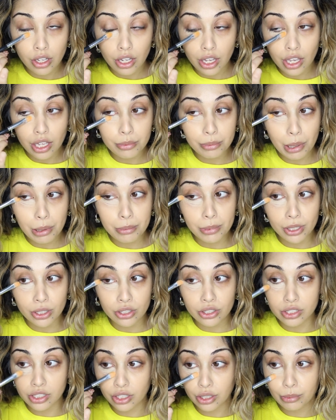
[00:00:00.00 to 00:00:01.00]
And my mirror
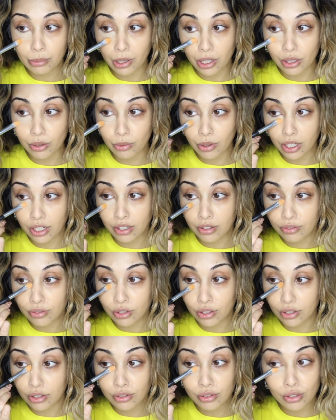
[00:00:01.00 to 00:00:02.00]
is here, by the way, if
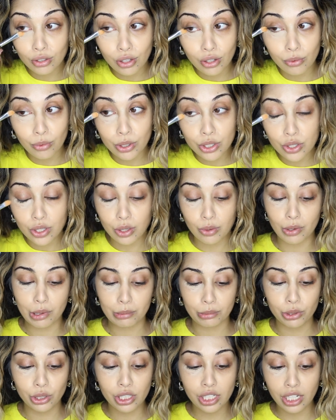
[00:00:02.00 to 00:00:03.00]
you're wondering where I'm
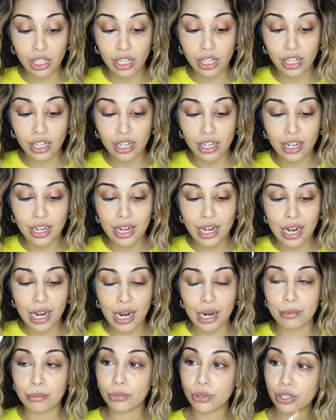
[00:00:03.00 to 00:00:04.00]
looking
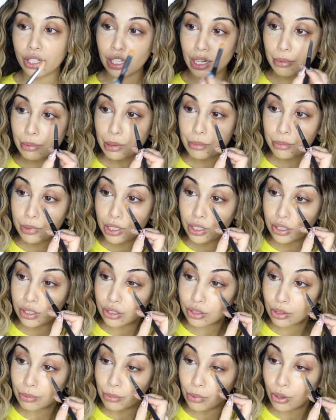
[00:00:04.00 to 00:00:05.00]
at my mirror,
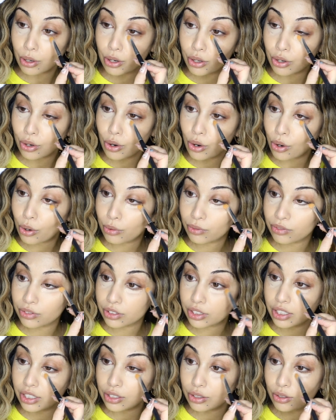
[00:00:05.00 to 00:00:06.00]
so
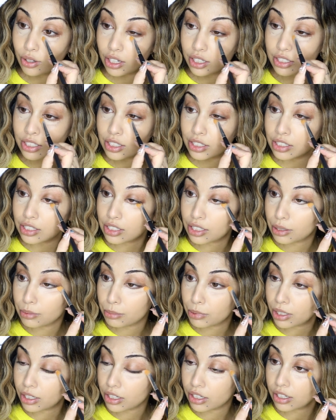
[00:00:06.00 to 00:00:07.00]
hopefully you guys can see
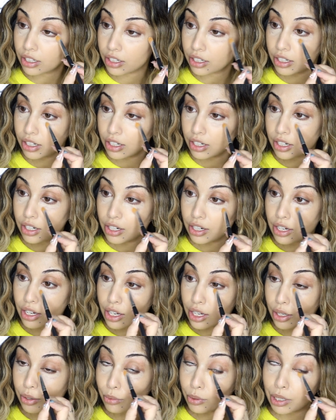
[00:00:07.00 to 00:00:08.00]
me
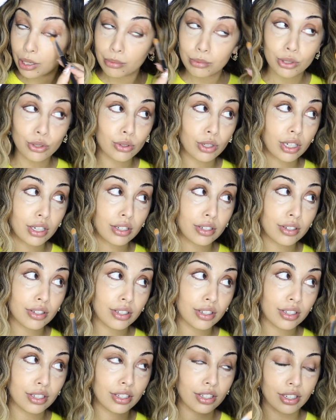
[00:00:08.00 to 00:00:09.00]
and what I'm doing.
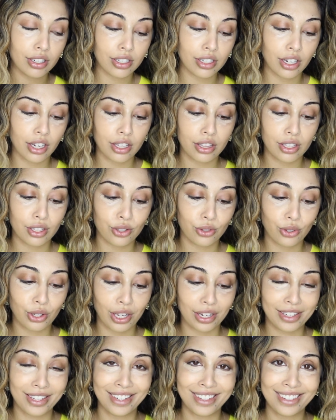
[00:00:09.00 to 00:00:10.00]
Yeah, I think you
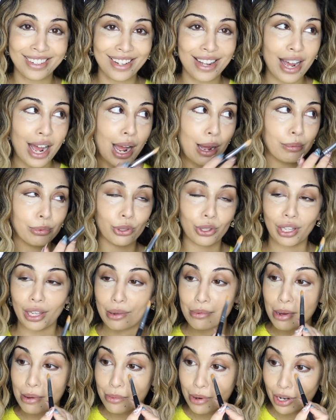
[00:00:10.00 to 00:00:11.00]
can. I'm looking at
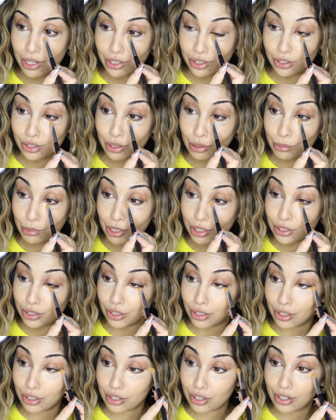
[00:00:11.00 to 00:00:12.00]
my monitor to make
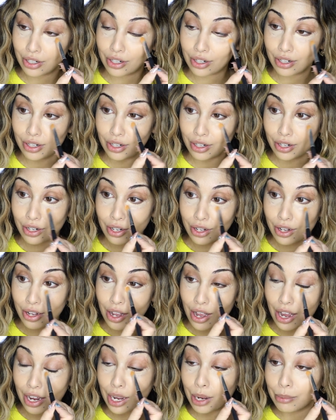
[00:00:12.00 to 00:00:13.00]
sure.
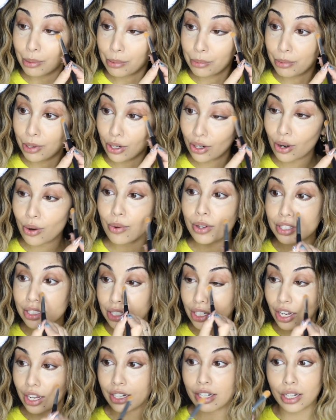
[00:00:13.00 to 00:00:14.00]
I got my mirror on one
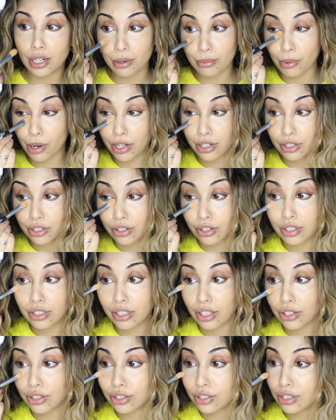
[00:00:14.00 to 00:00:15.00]
side and a monitor on the
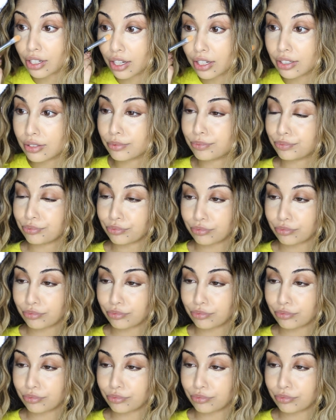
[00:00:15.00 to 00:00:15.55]
other side.